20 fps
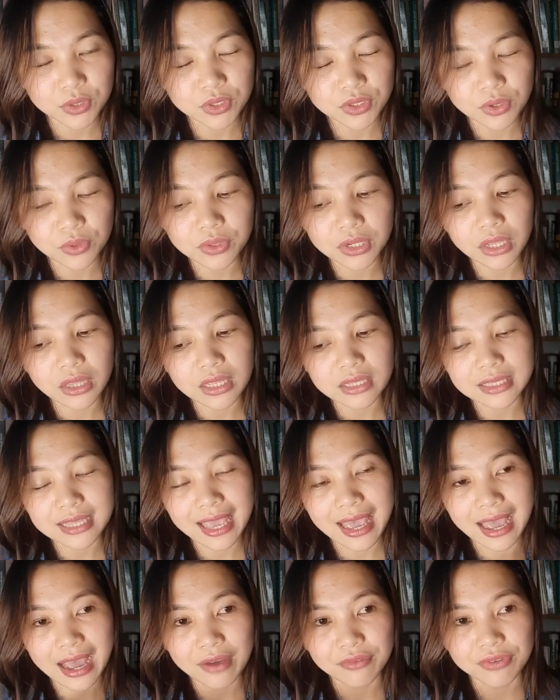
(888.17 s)
So now let's
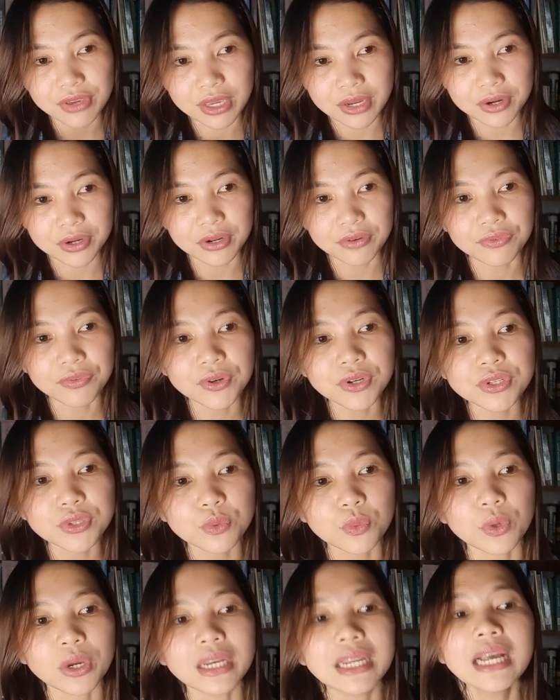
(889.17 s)
have here the first
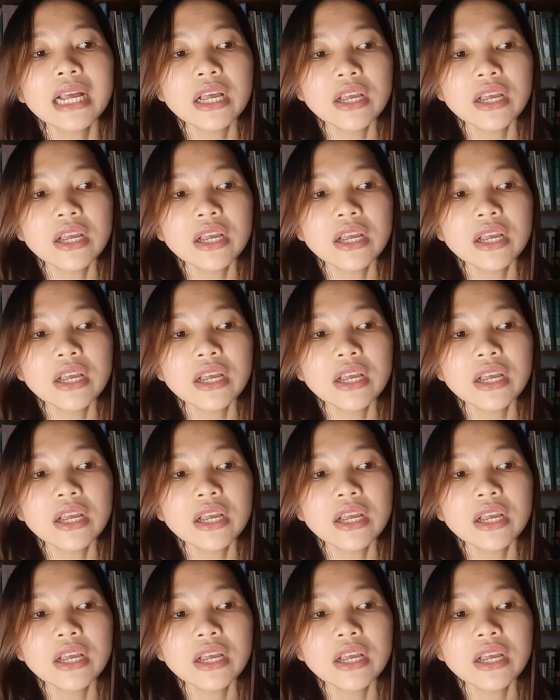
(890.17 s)
one: